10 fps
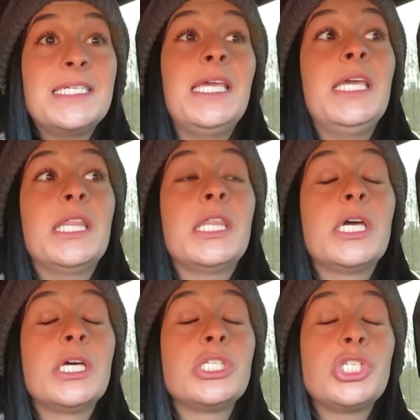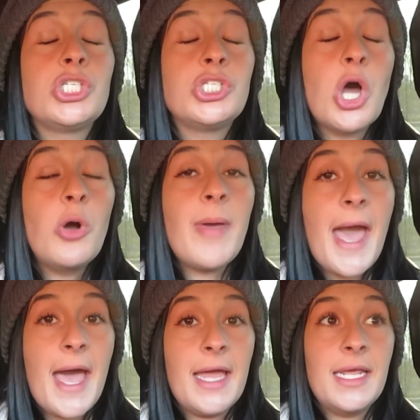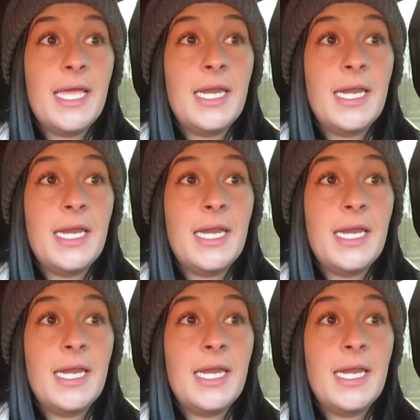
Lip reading: teeth so bad,